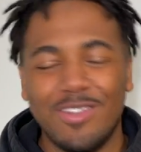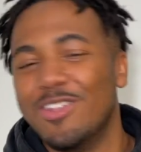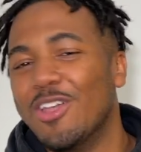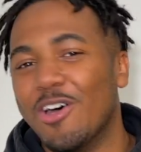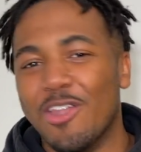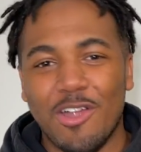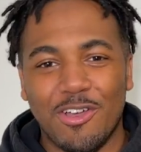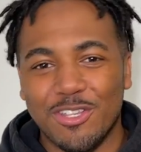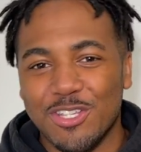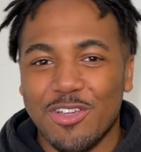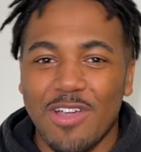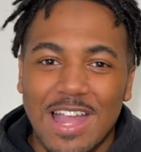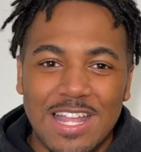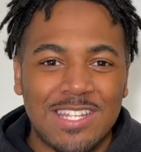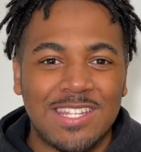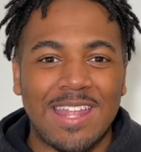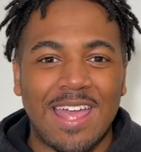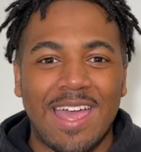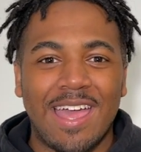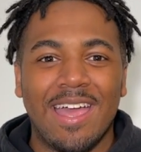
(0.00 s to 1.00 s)
No,
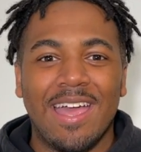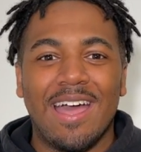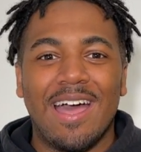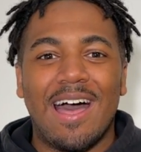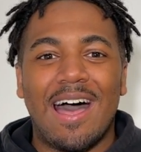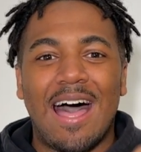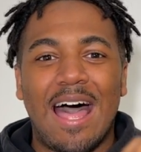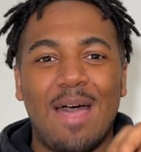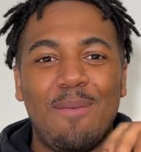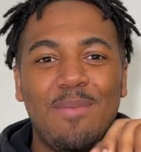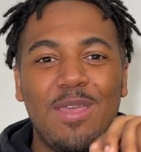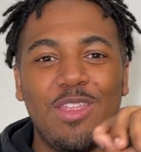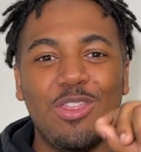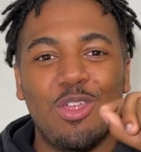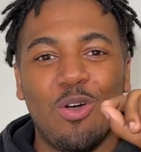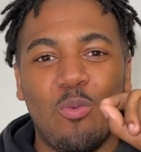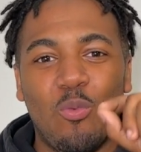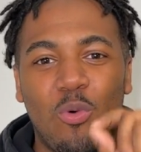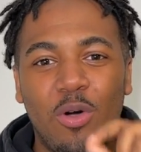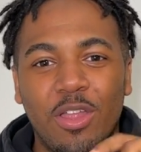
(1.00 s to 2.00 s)
scratch that. I
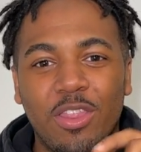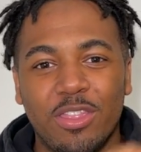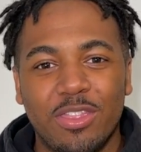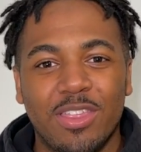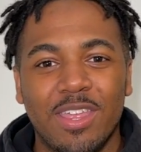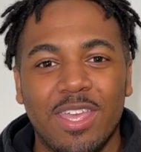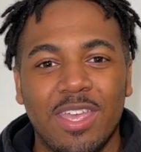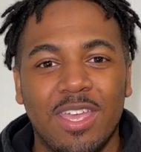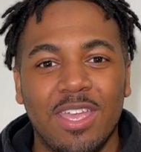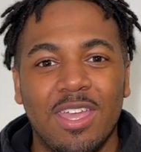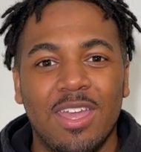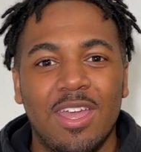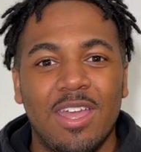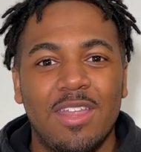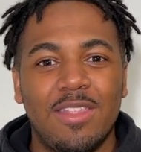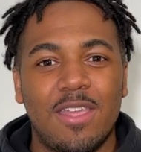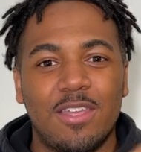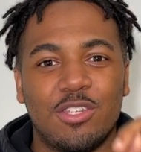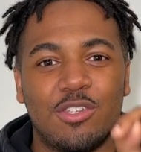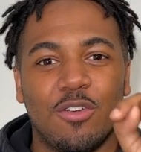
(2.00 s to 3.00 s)
mean the one thing
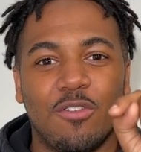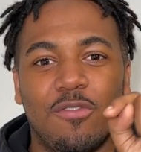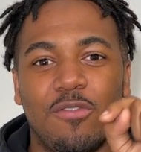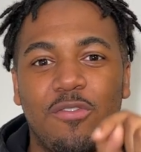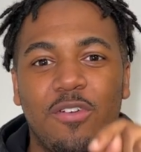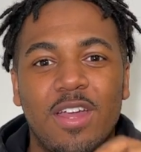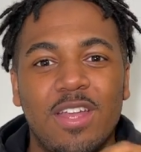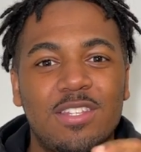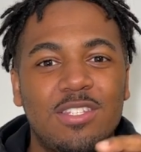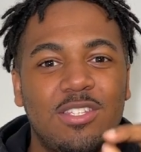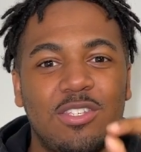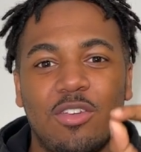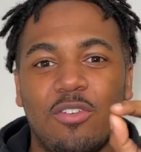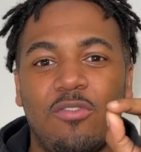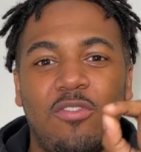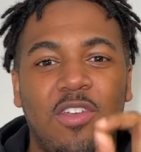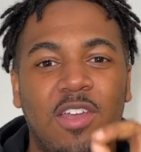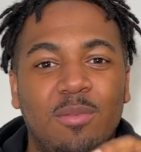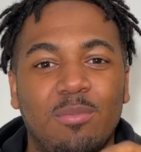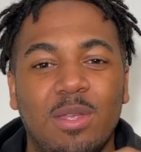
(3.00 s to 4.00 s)
that your friends and
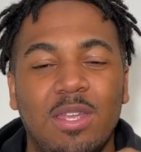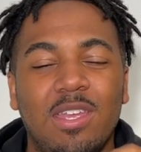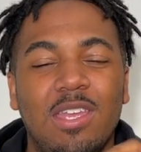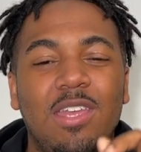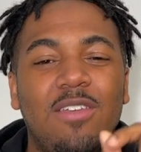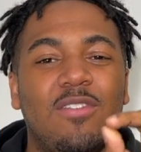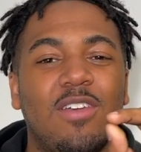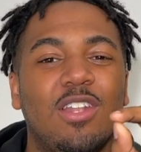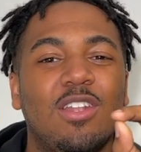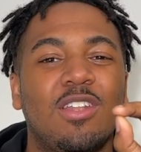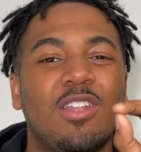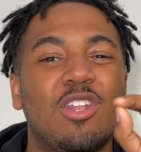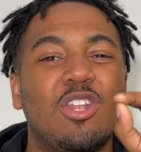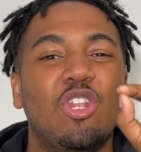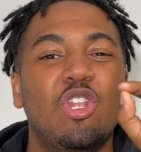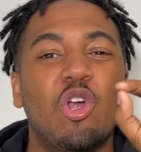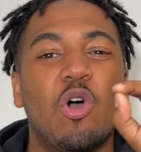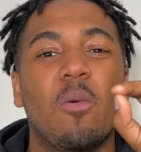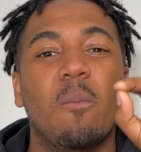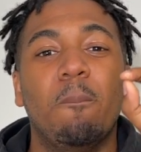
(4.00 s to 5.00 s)
your family even
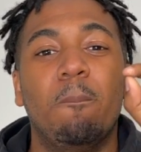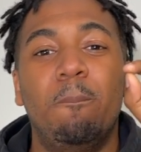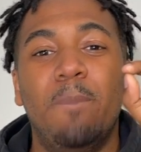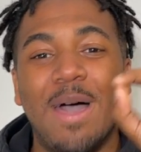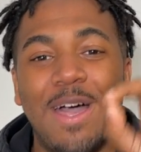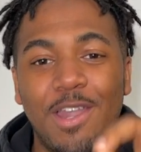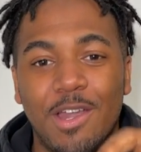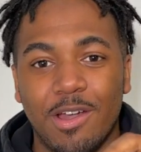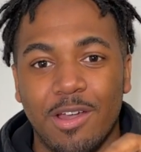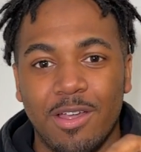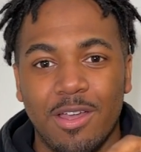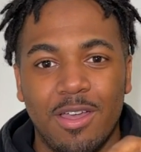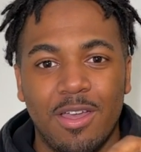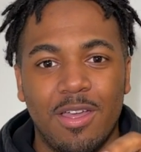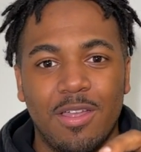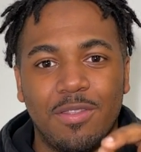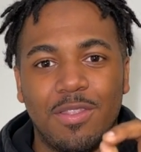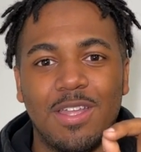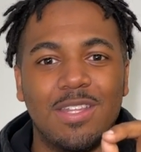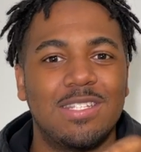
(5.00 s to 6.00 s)
know better
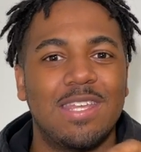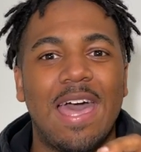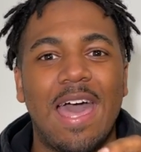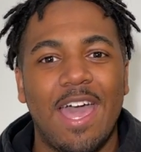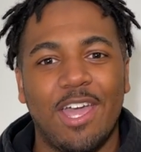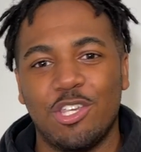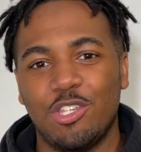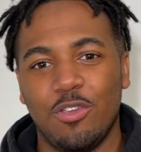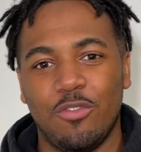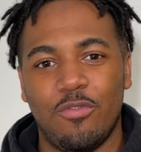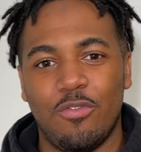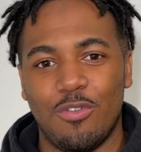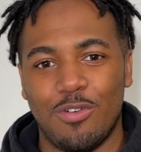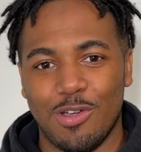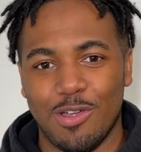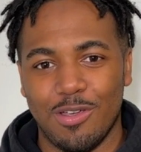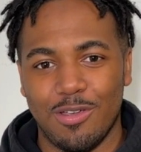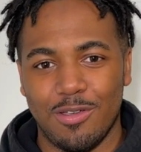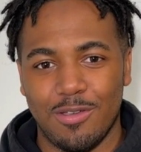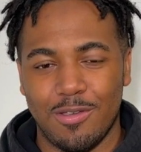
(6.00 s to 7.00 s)
than to ask you
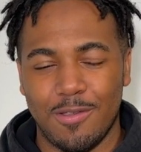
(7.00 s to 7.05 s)
for.